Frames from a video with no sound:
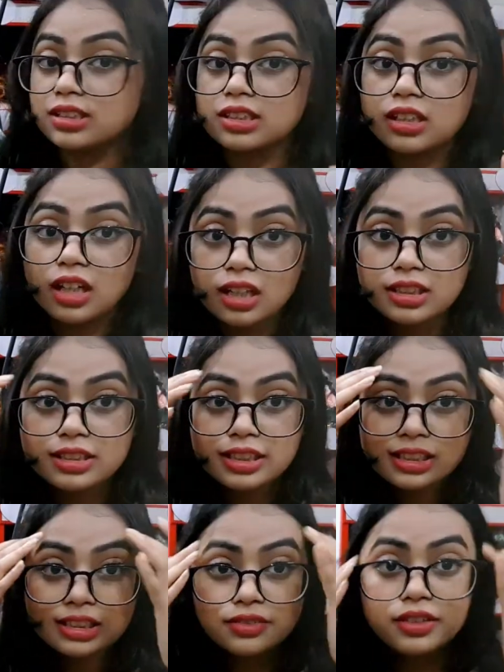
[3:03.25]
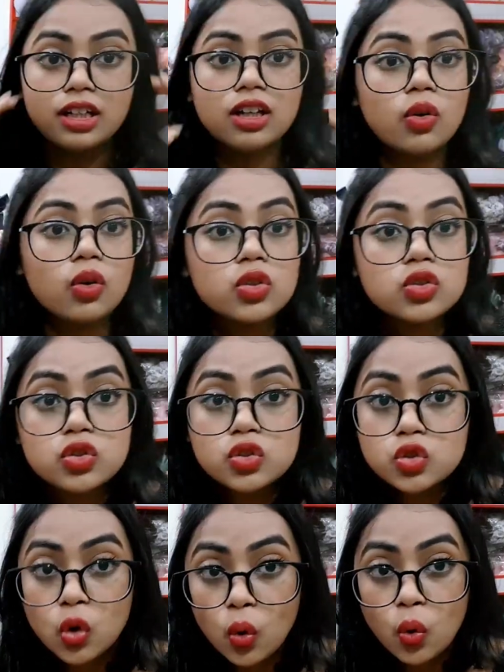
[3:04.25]
scrunchies will look
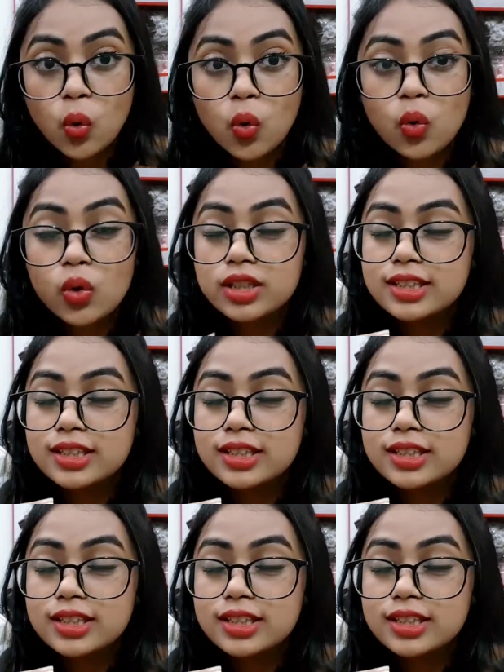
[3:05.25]
so